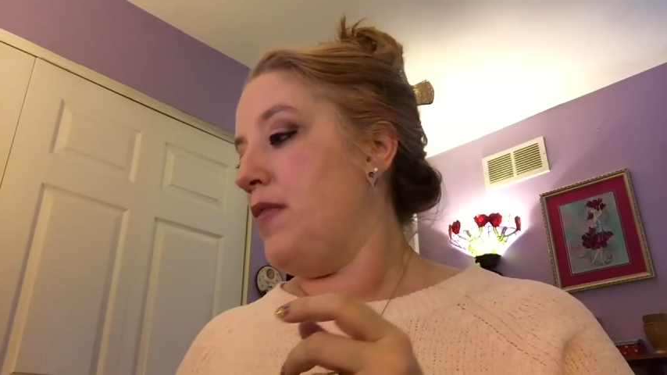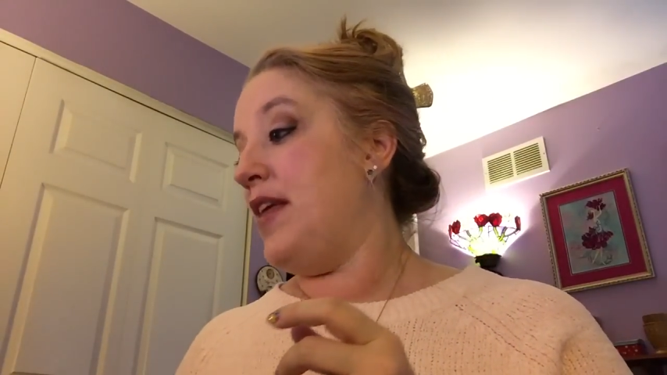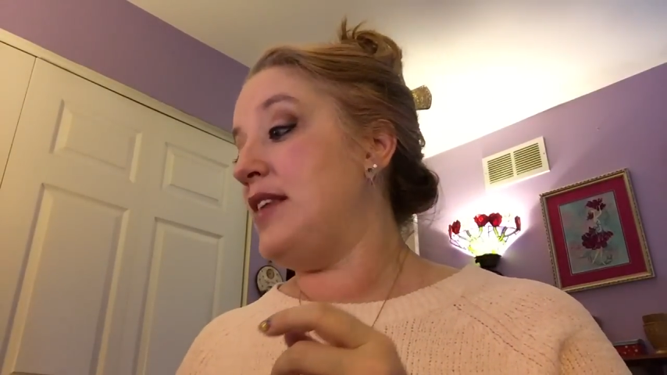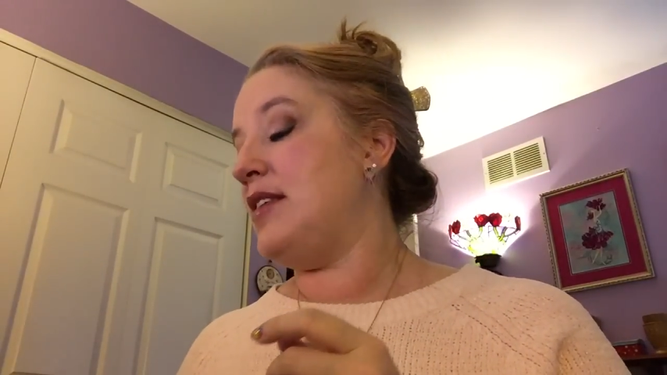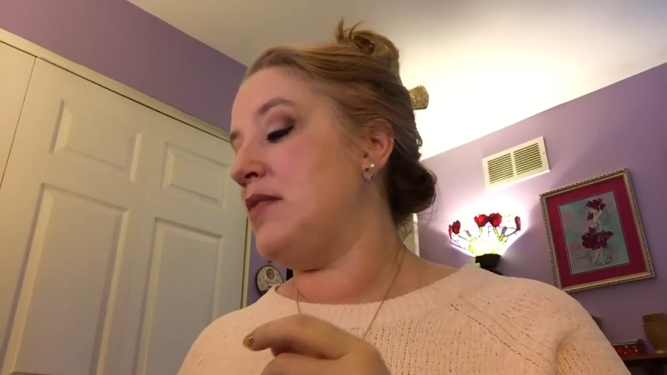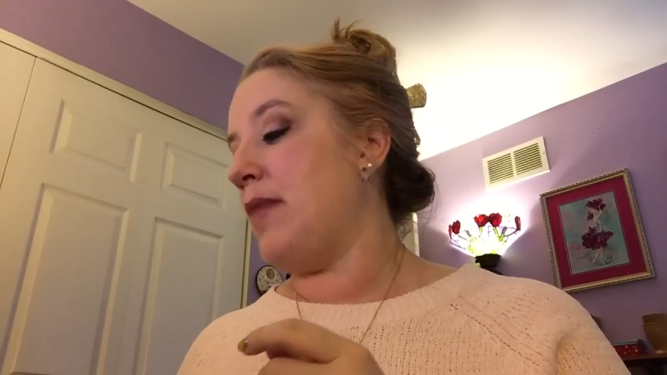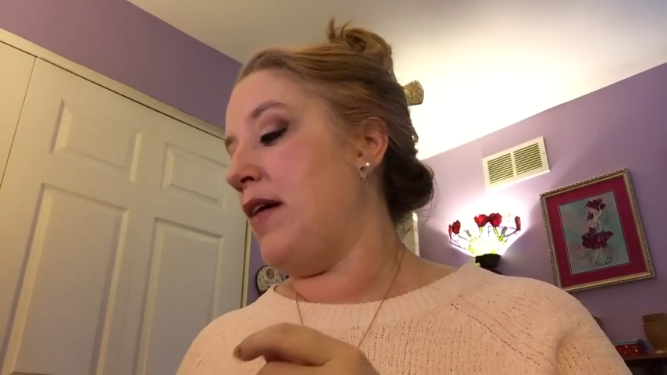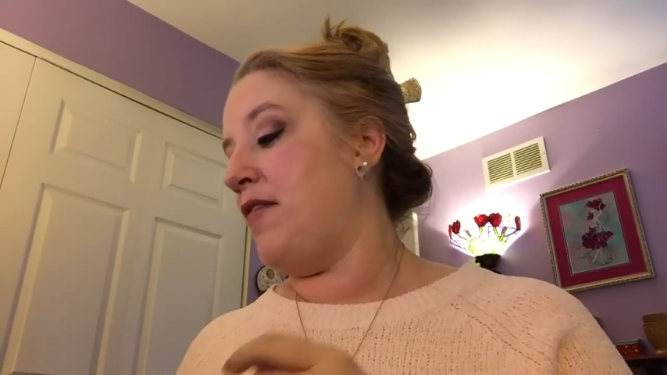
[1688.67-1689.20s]

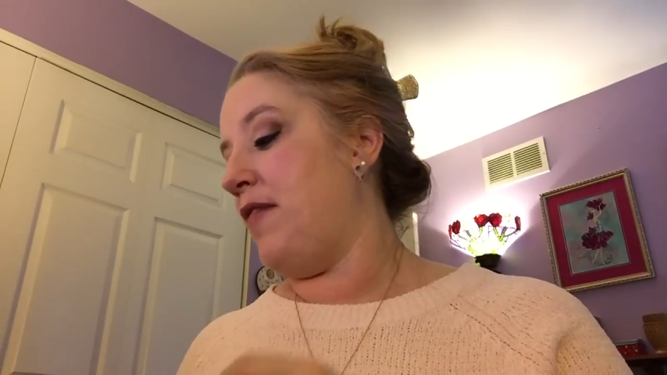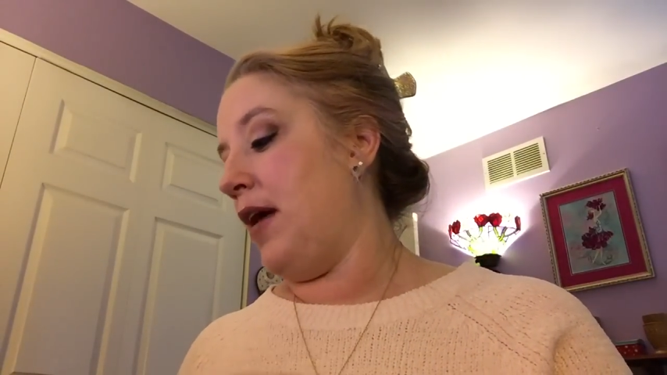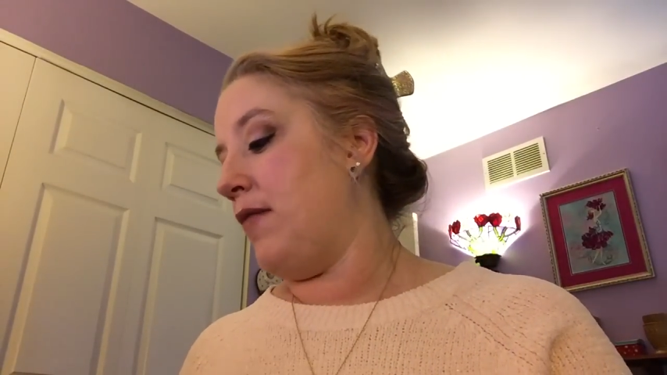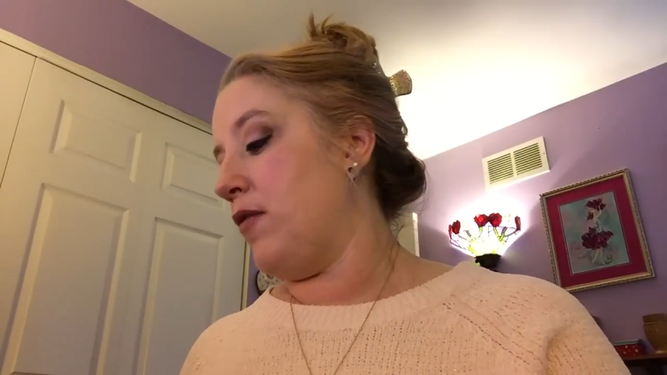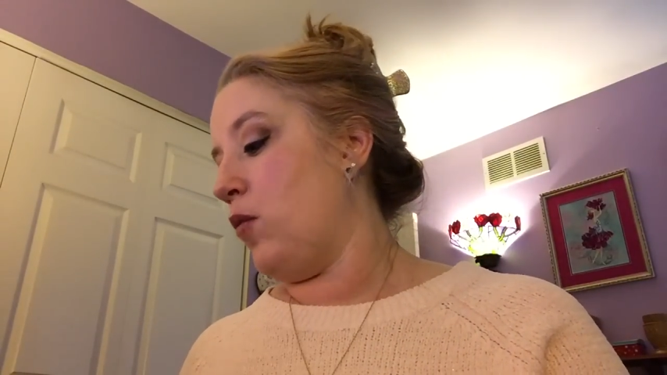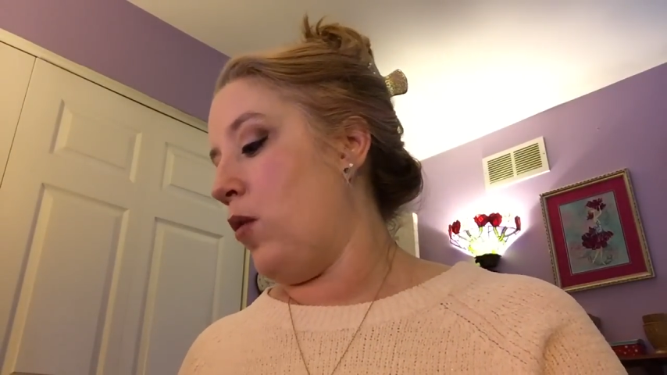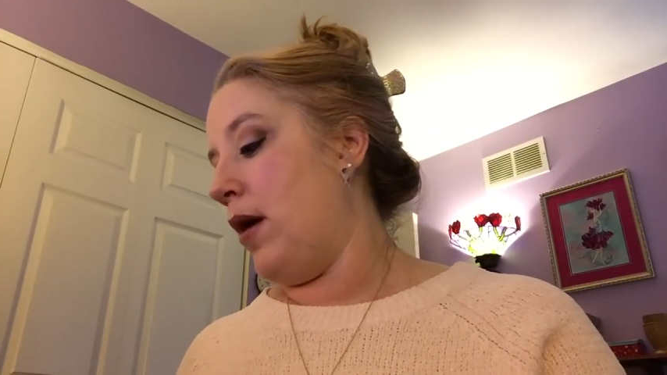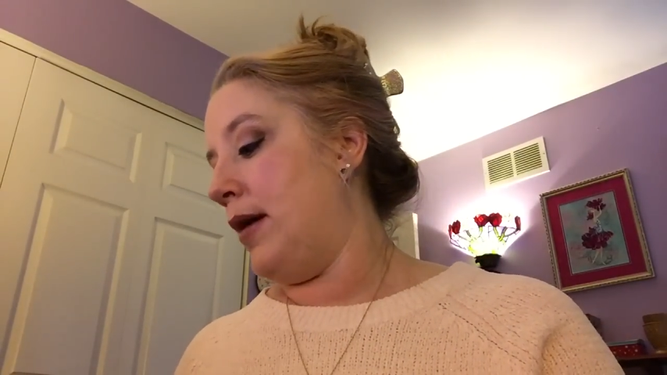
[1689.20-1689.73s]
This is my
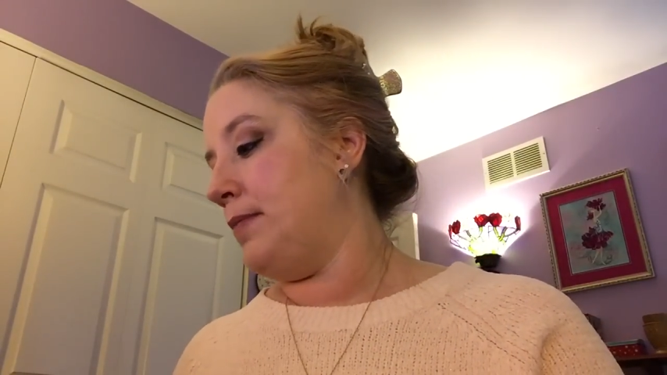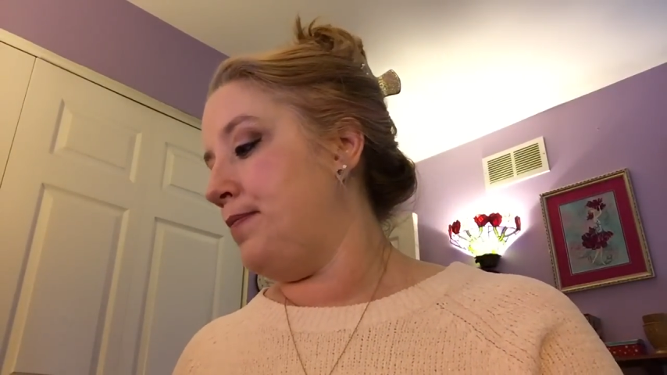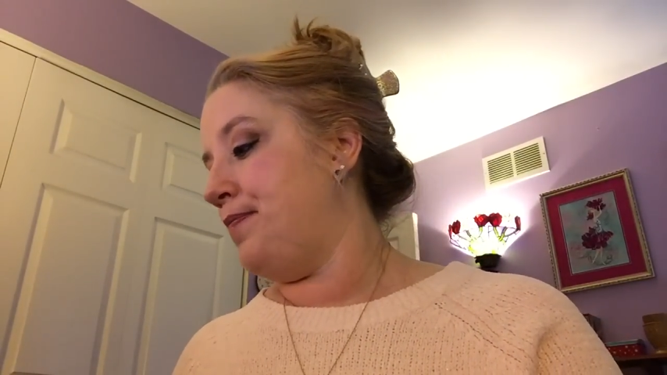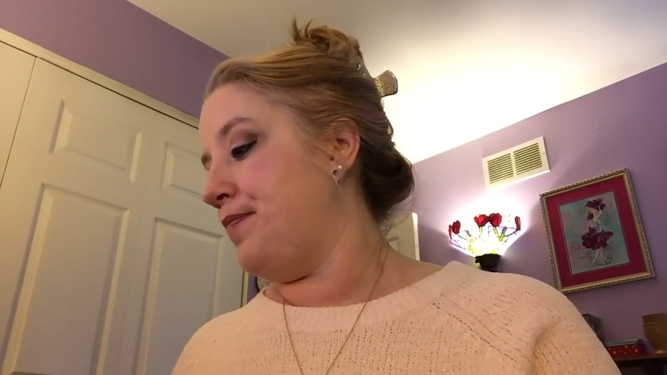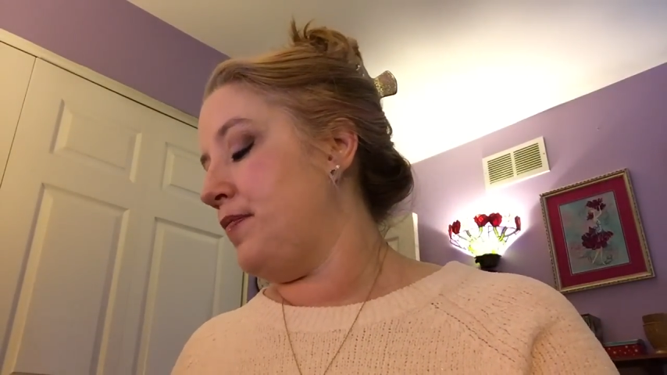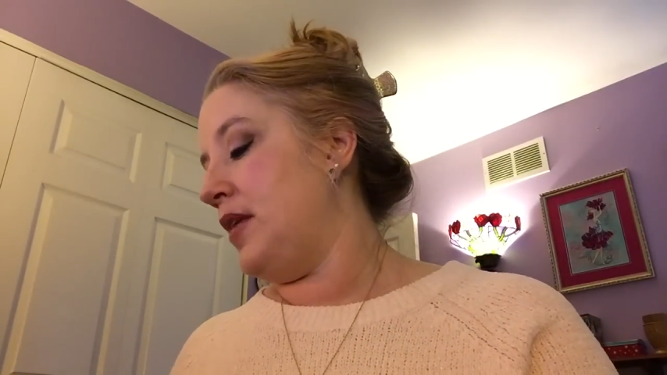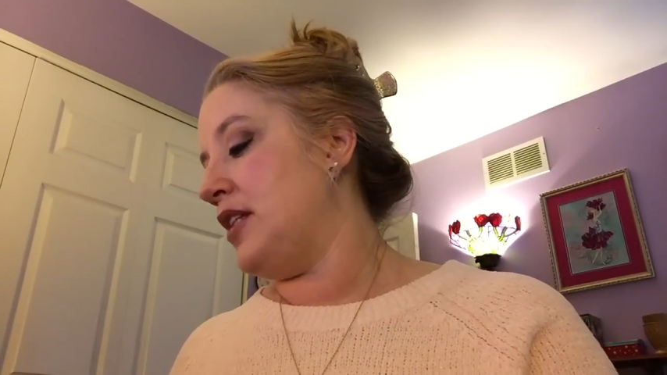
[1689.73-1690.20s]
favorite one.